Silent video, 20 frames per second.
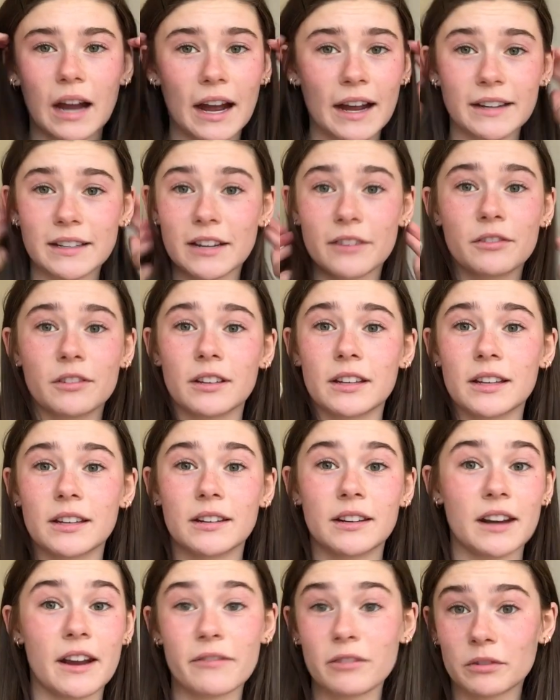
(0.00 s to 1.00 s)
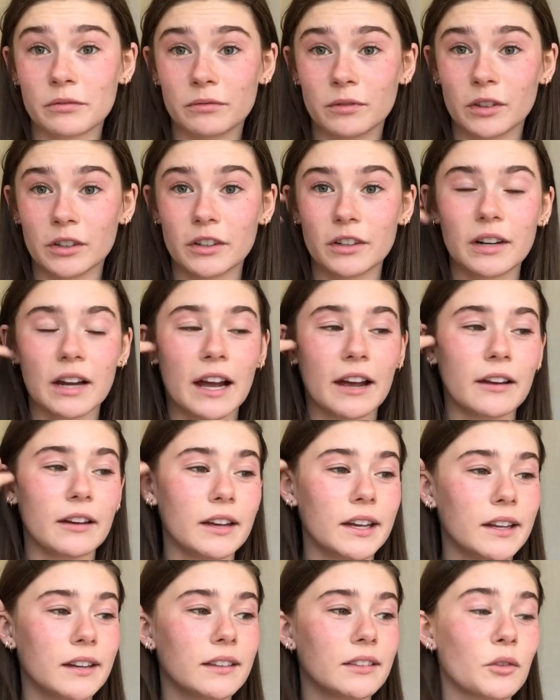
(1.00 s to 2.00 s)
I definitely never flirt.
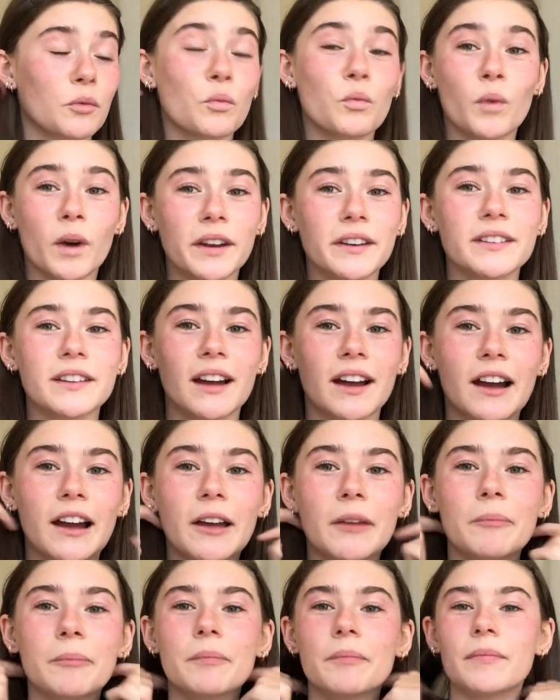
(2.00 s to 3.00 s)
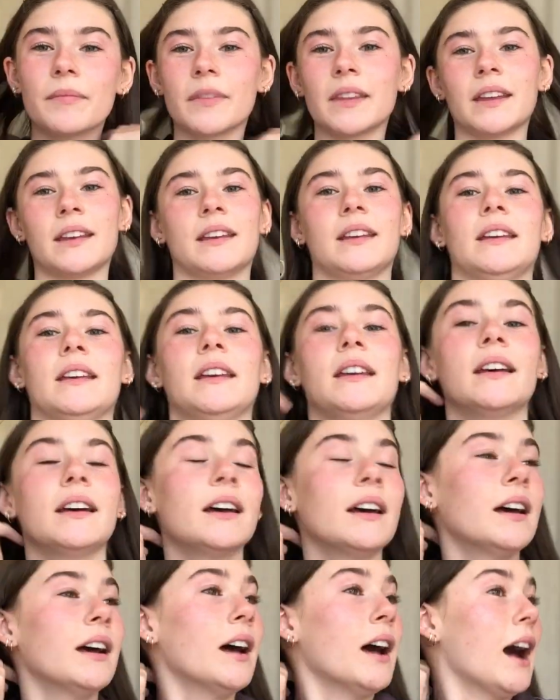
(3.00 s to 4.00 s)
The one time
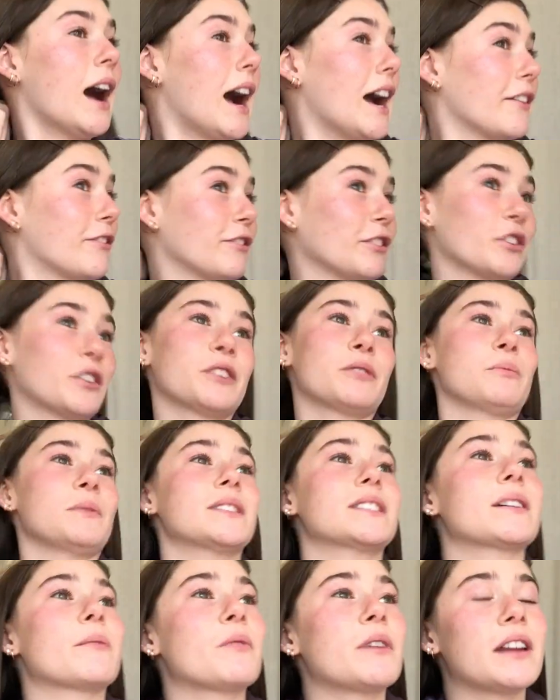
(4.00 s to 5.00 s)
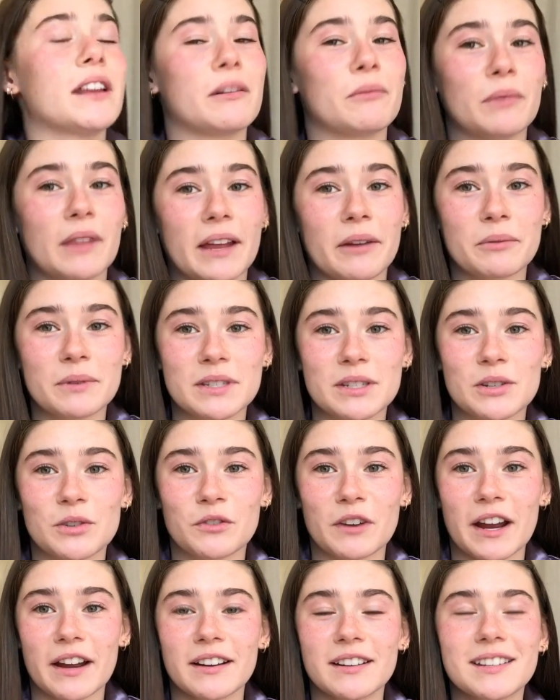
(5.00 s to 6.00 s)
I flirted with someone and like was
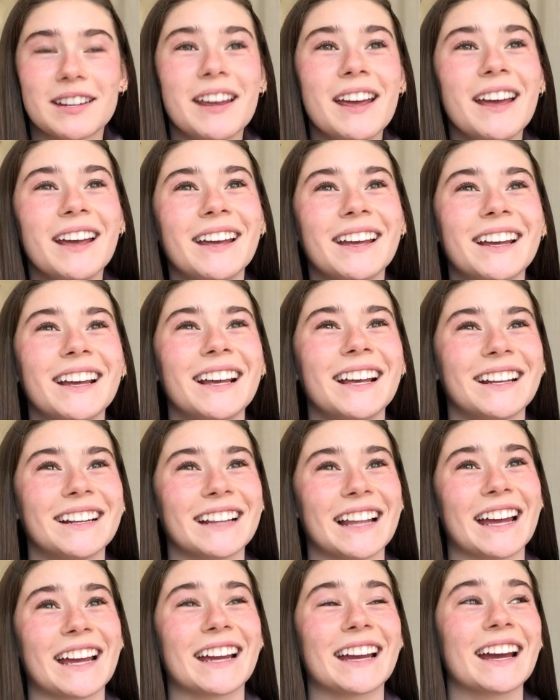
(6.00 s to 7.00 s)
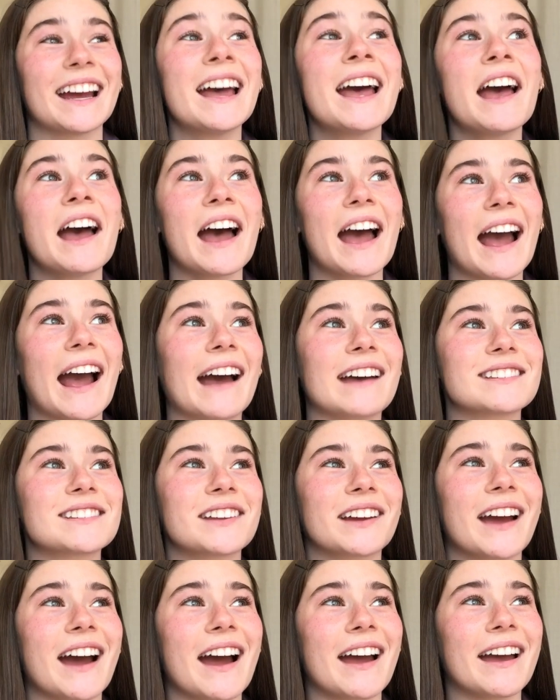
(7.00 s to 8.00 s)
direct and like asked
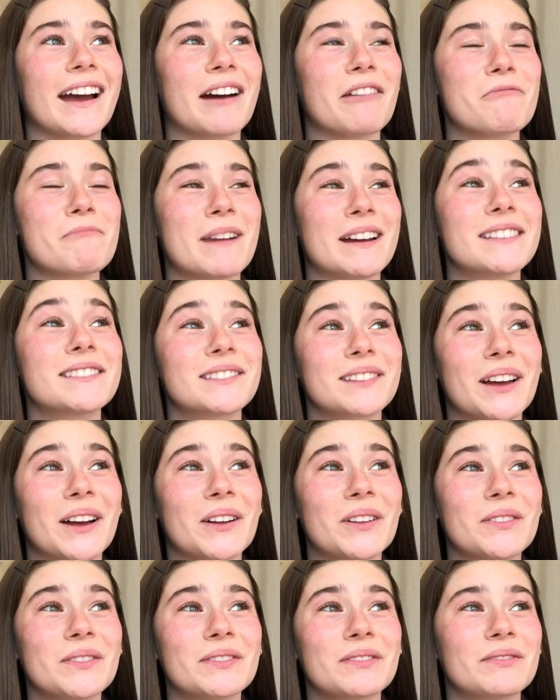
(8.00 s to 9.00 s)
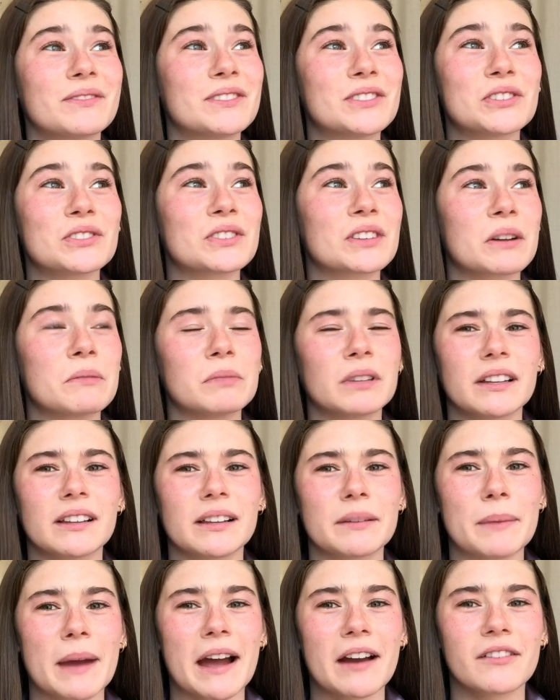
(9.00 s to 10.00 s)
a guy out myself, just
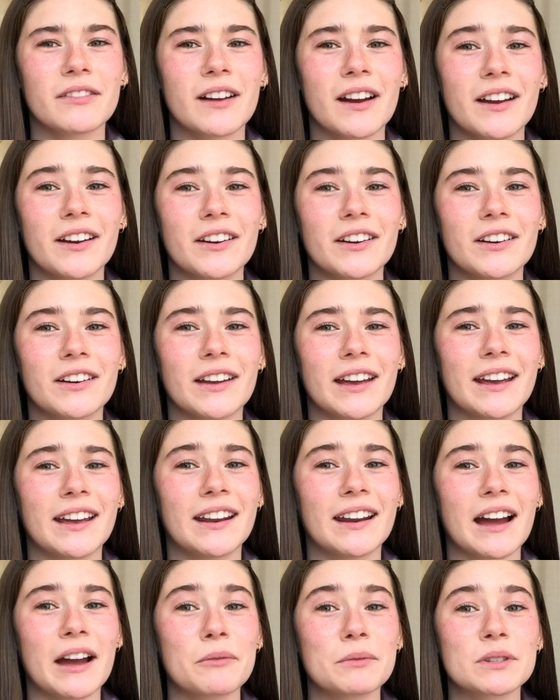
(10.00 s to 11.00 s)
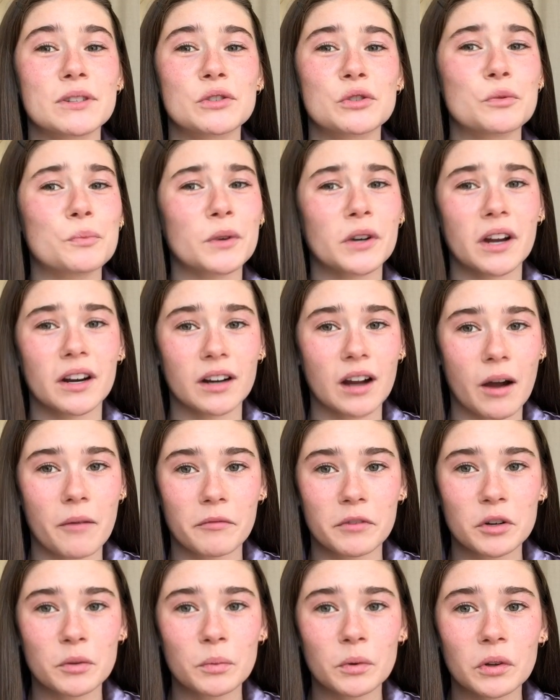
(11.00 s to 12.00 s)
completely backfired, and I was super
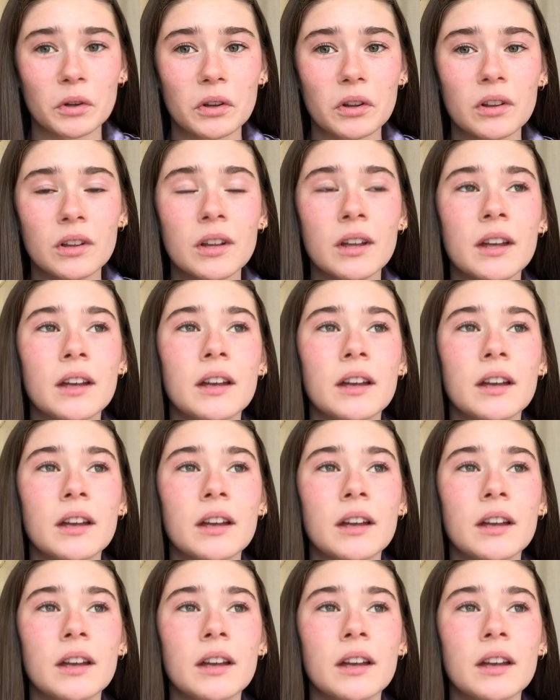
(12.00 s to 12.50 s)
uncomfortable